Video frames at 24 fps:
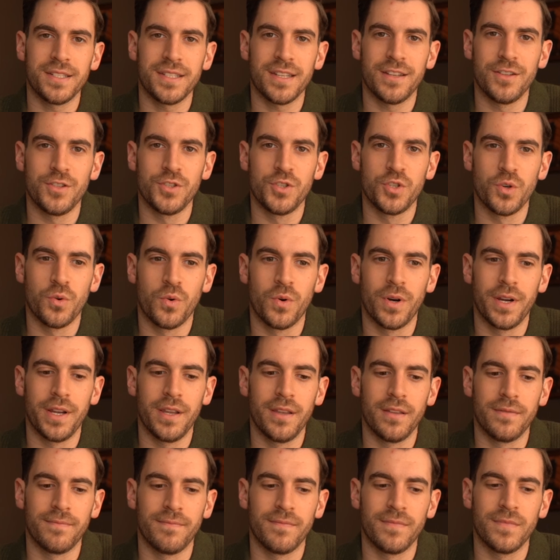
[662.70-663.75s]

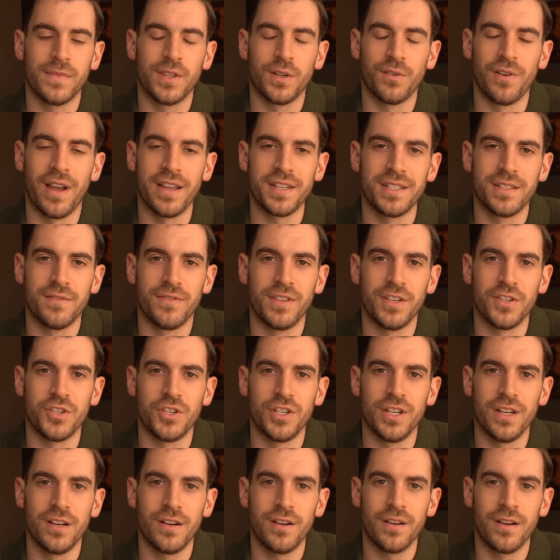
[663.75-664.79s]
enjoy the rest of this
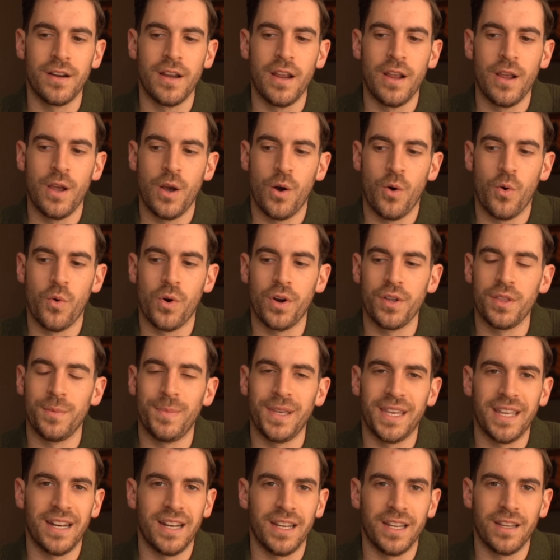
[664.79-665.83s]
year, or the
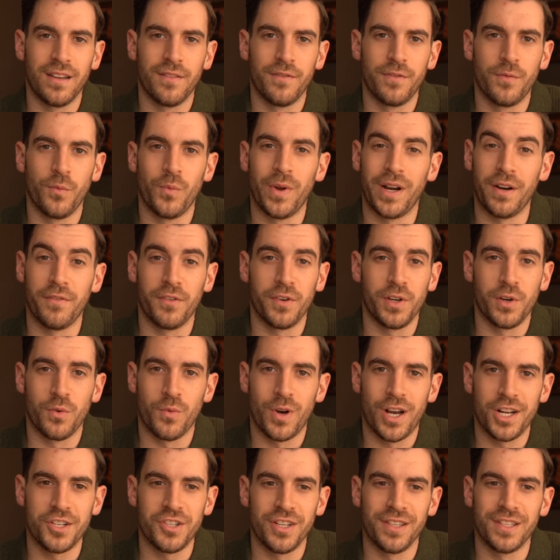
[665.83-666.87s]
beginning of whenever you're
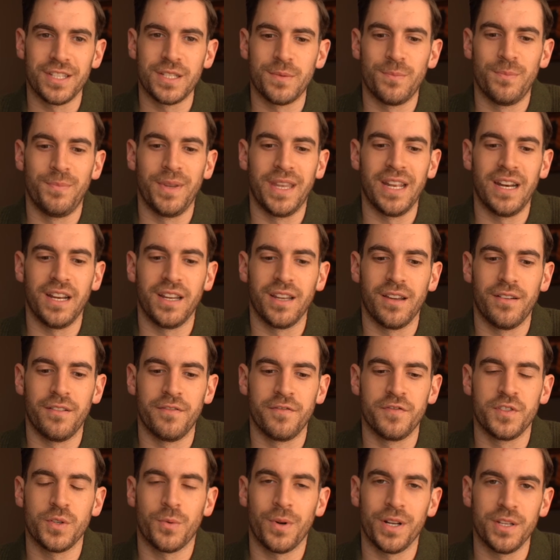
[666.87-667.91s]
watching this, beginning
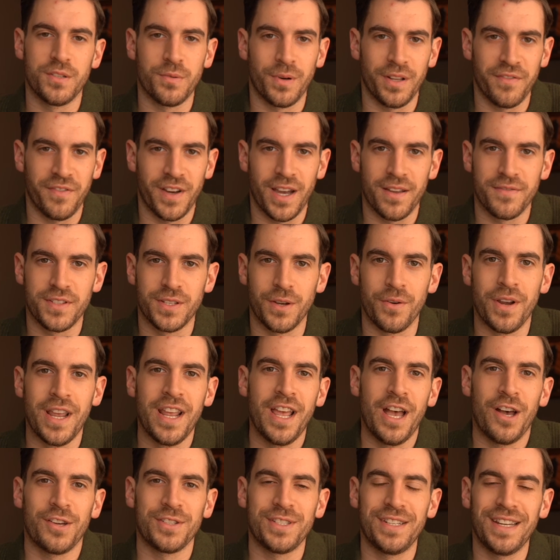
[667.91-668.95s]
of 2025. So
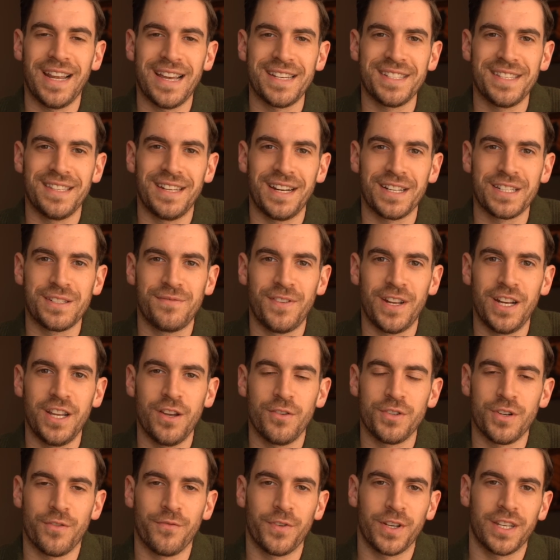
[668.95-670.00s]
I'll see you guys in the next
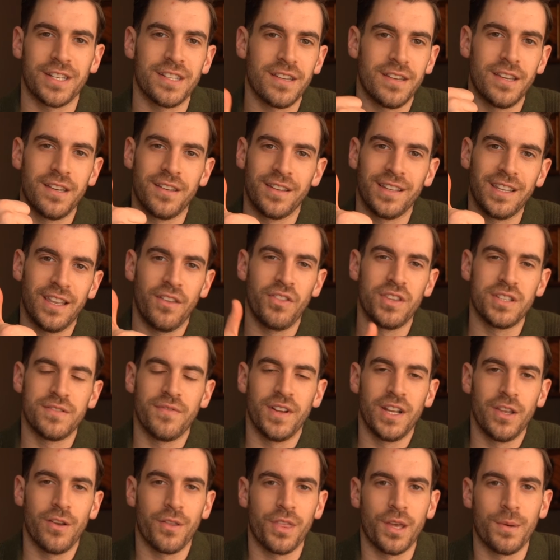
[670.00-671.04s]
video. Don't forget to give this
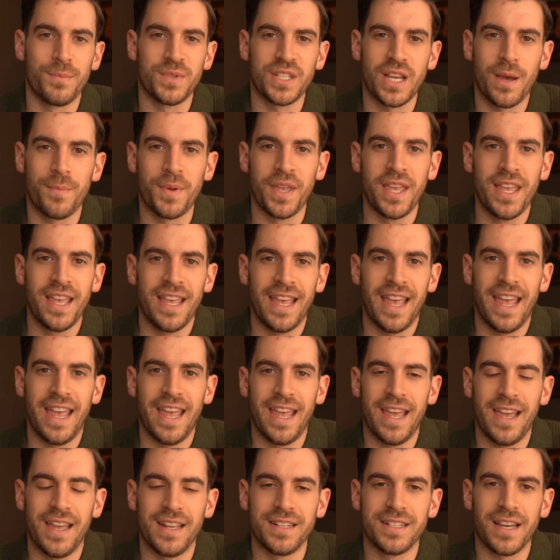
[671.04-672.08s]
video a thumbs up,
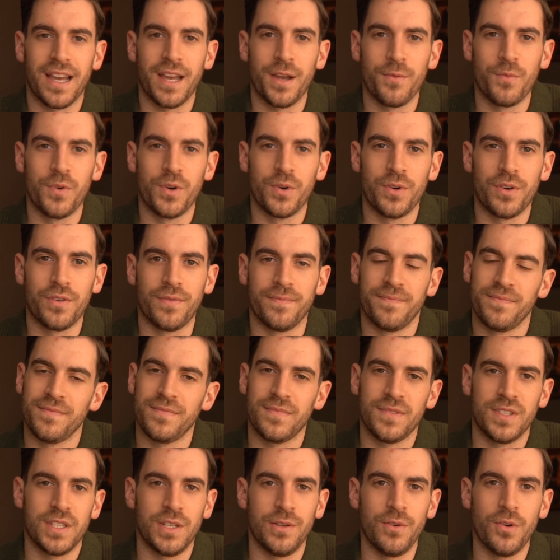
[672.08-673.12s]
and I will
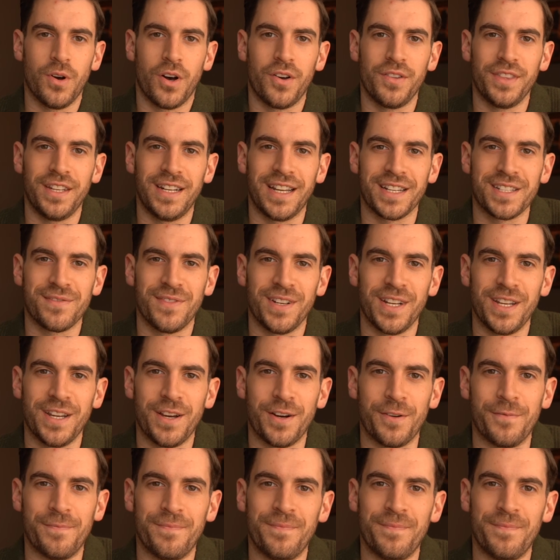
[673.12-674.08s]
see you all in the next video.